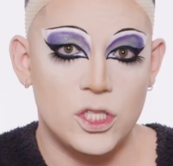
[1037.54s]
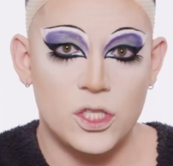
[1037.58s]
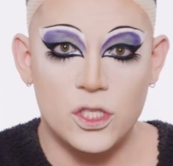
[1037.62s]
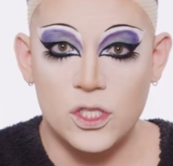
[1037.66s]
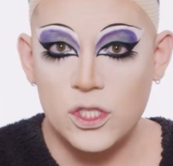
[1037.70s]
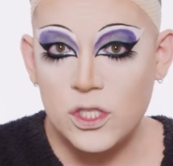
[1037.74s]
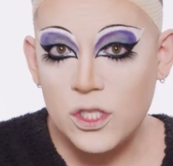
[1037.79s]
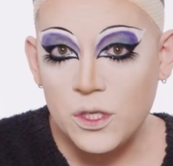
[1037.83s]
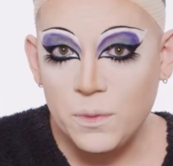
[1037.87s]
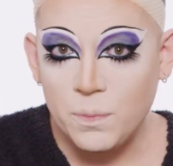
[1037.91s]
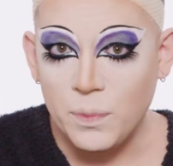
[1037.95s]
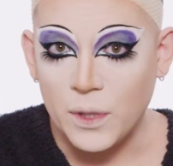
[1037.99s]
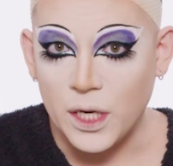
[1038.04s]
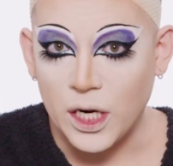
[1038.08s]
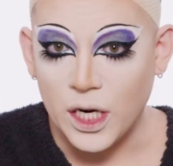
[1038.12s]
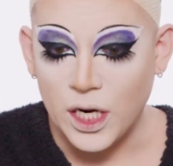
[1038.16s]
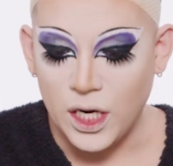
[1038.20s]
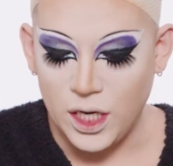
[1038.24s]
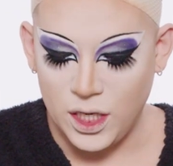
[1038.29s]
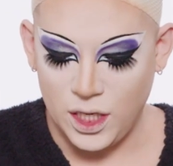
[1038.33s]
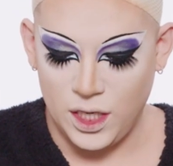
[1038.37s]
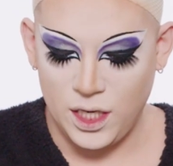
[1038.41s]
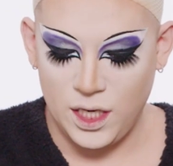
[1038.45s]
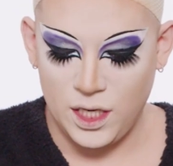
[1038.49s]

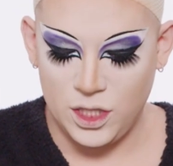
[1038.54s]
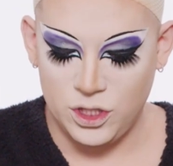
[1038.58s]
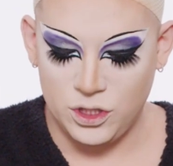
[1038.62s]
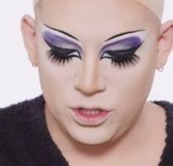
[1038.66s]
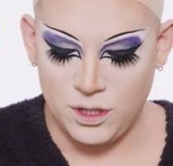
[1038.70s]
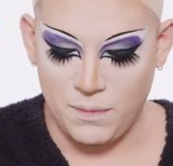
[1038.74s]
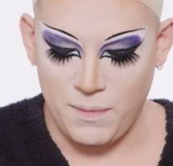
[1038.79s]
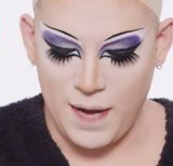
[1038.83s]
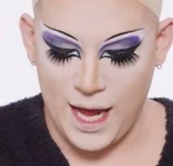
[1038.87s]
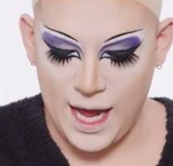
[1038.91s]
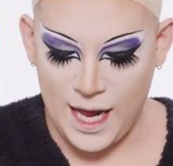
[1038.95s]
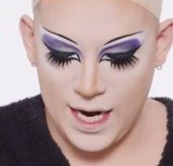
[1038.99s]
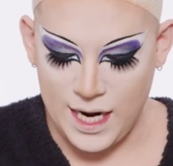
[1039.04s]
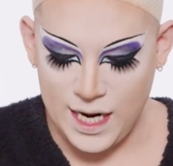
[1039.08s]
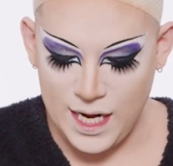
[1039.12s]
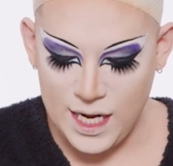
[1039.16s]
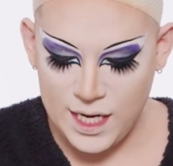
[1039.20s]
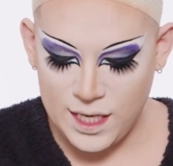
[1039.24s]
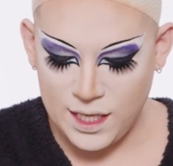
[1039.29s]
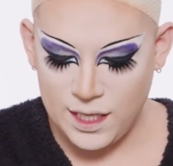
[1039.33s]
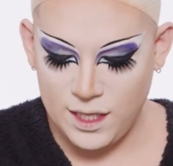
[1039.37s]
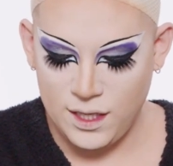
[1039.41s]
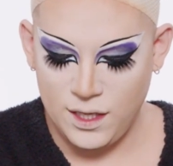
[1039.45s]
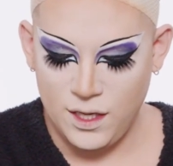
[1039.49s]
super
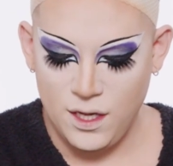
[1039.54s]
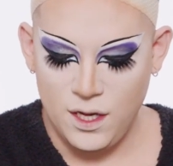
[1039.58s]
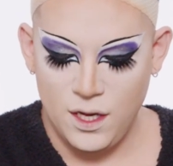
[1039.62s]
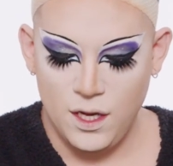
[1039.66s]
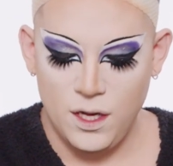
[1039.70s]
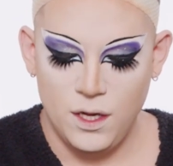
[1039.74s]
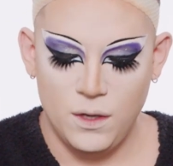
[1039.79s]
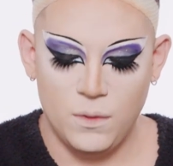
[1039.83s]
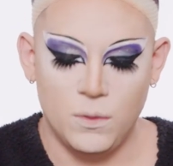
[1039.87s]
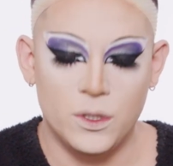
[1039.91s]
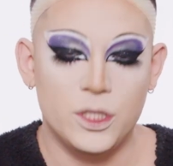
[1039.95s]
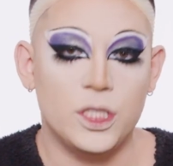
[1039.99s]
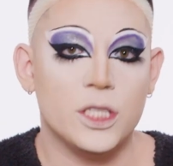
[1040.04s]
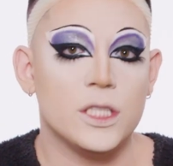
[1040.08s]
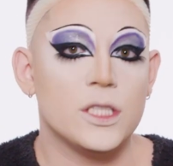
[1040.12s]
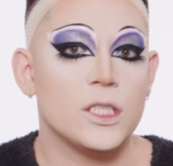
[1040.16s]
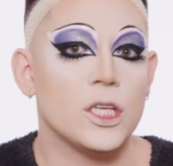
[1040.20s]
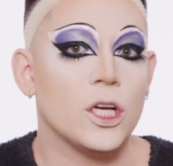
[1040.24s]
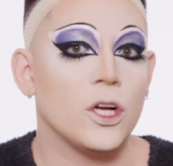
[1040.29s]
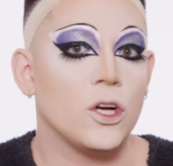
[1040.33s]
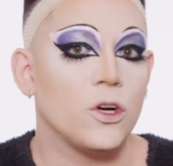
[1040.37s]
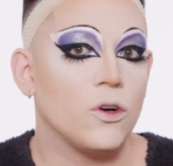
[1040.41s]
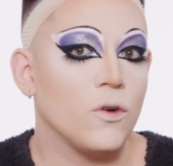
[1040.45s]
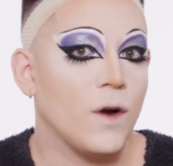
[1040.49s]
dramatic, which
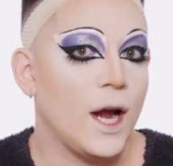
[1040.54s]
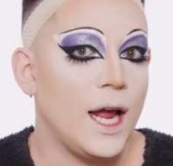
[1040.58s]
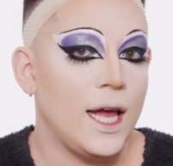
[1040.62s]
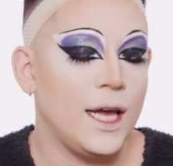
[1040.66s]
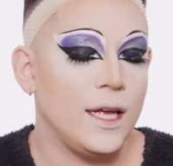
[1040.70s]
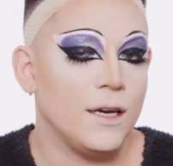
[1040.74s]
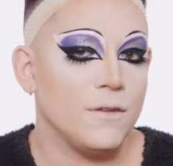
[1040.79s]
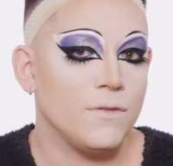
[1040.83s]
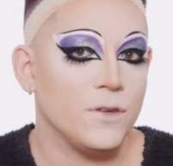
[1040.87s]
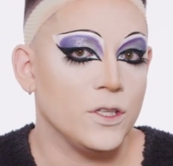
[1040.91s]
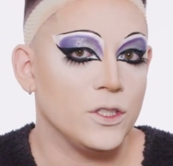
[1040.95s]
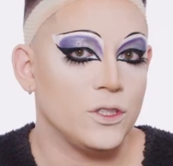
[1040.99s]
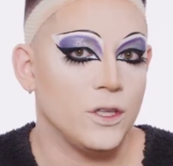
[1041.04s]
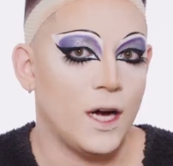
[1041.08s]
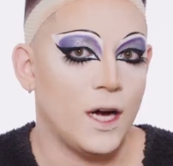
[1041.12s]
is great for